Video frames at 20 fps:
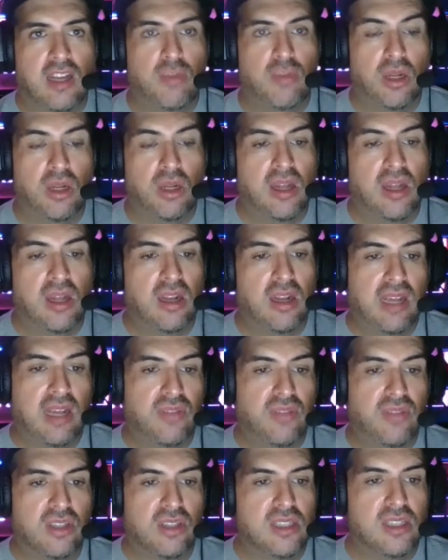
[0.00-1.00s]
but a lot of life
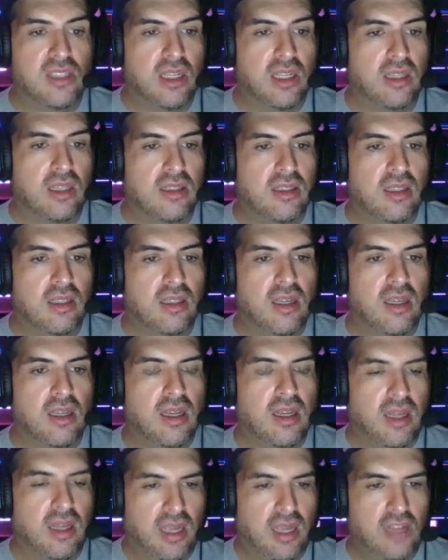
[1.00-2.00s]
does need it.
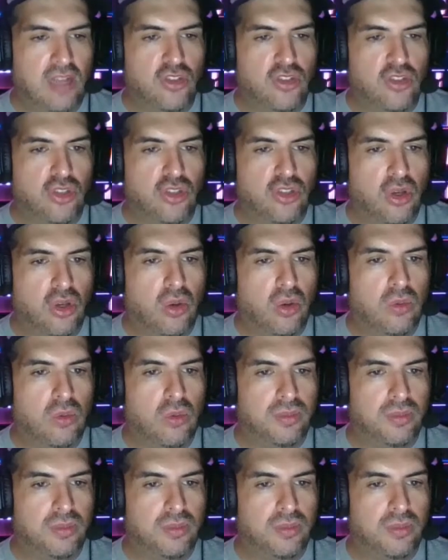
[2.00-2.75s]
And so